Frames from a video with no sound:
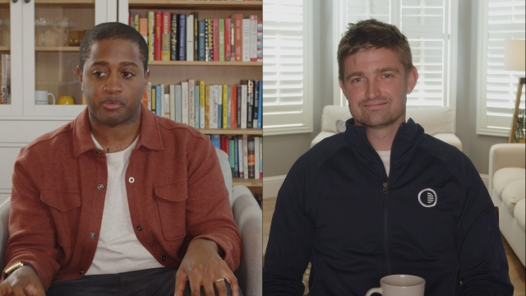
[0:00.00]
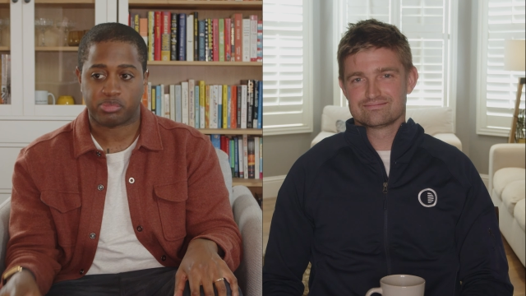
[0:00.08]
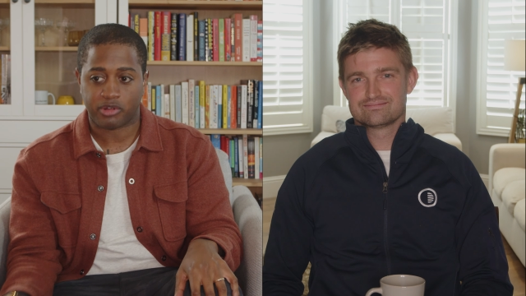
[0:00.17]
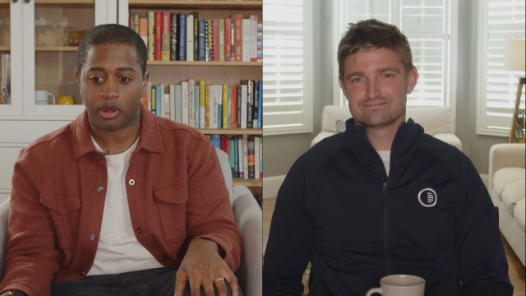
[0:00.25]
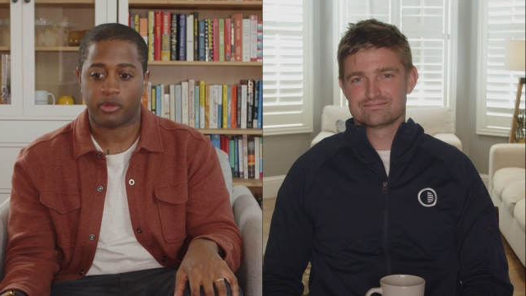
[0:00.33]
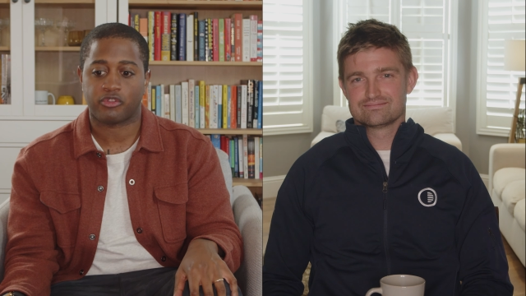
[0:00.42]

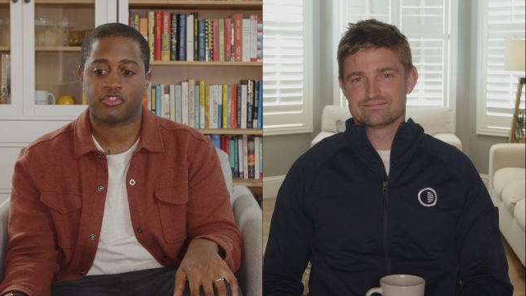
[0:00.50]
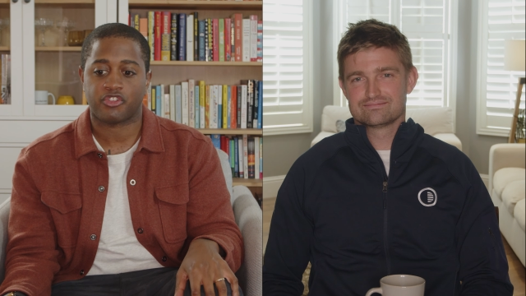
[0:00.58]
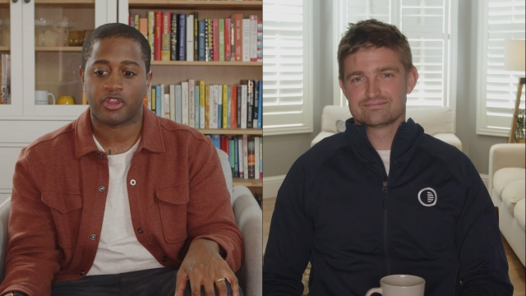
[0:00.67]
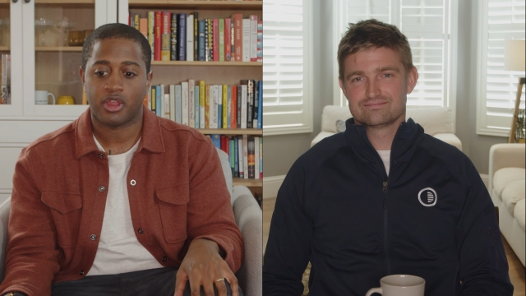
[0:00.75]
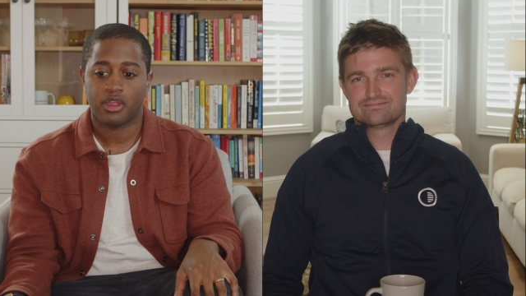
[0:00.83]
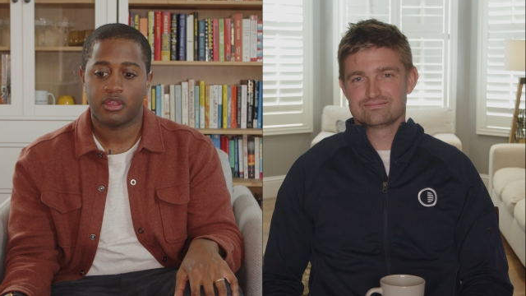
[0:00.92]

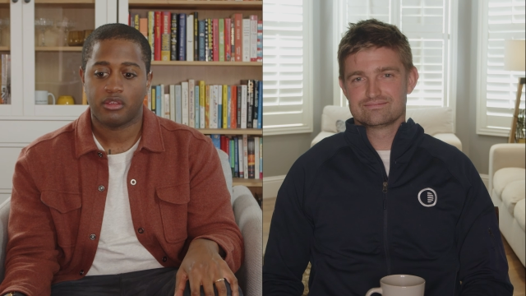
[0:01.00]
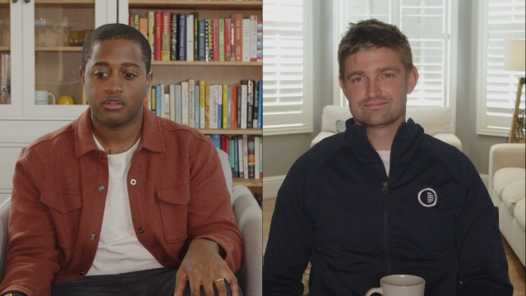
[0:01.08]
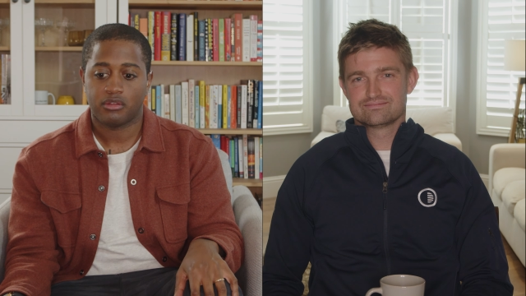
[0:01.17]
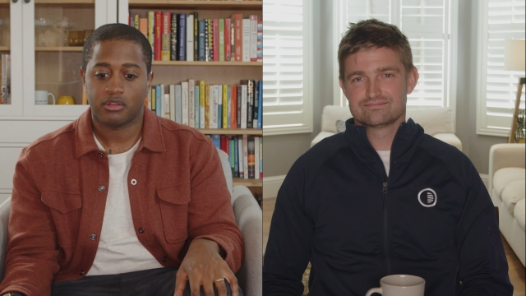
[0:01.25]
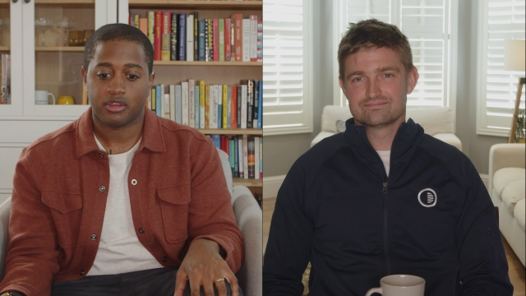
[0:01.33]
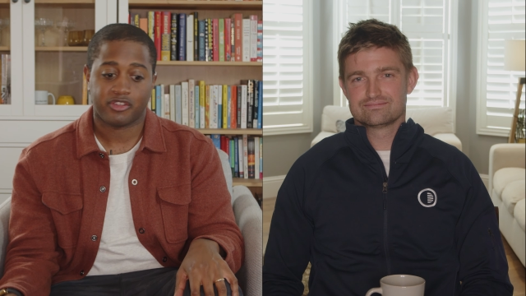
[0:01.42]
Speaker 1: approach
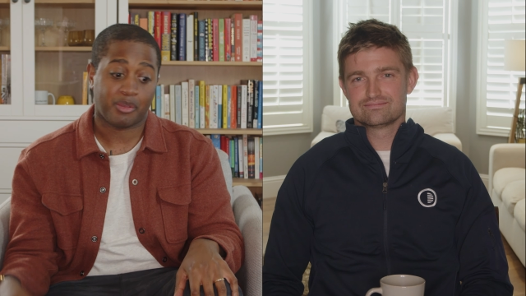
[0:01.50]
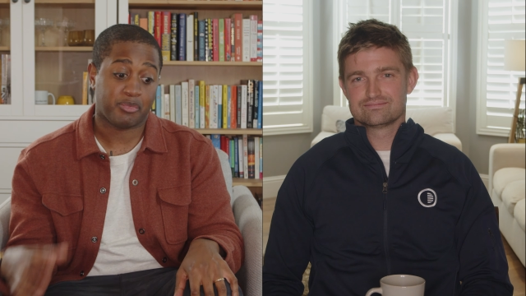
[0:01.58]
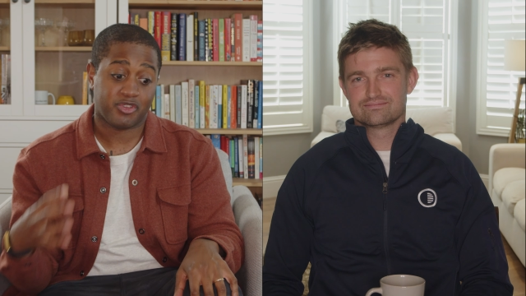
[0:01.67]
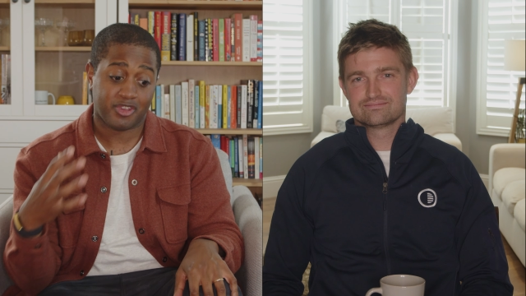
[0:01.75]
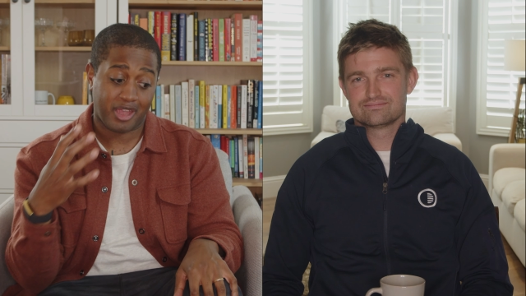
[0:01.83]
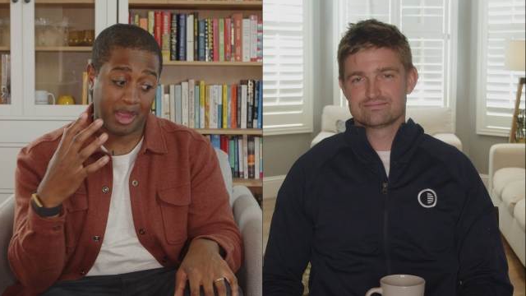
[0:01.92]

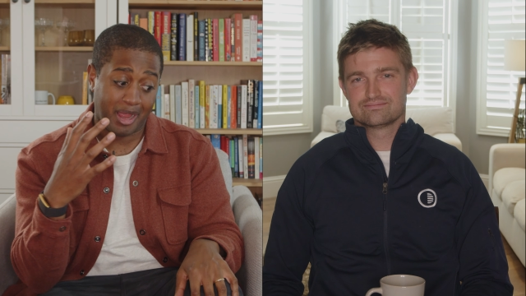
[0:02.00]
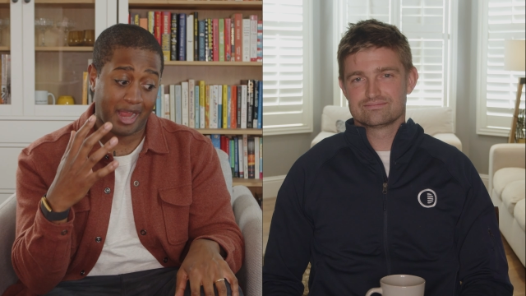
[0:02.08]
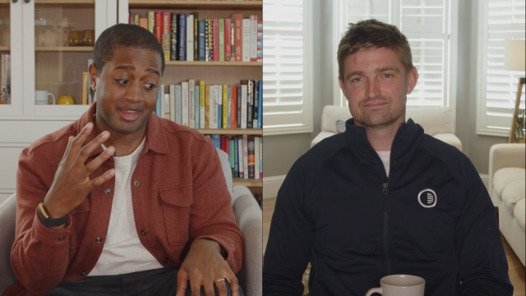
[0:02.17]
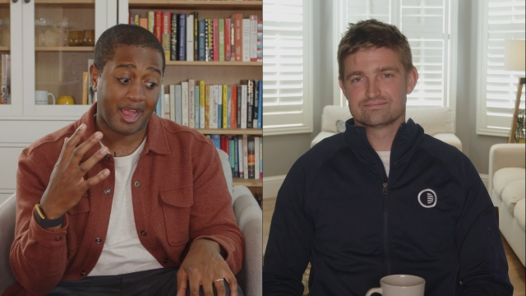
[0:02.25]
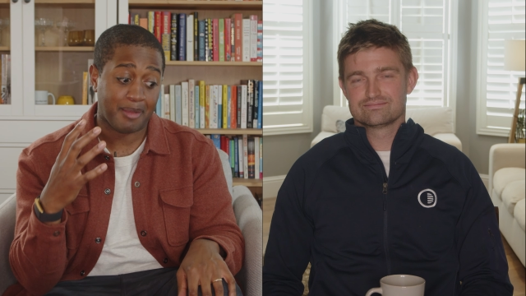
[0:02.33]
because I'm I,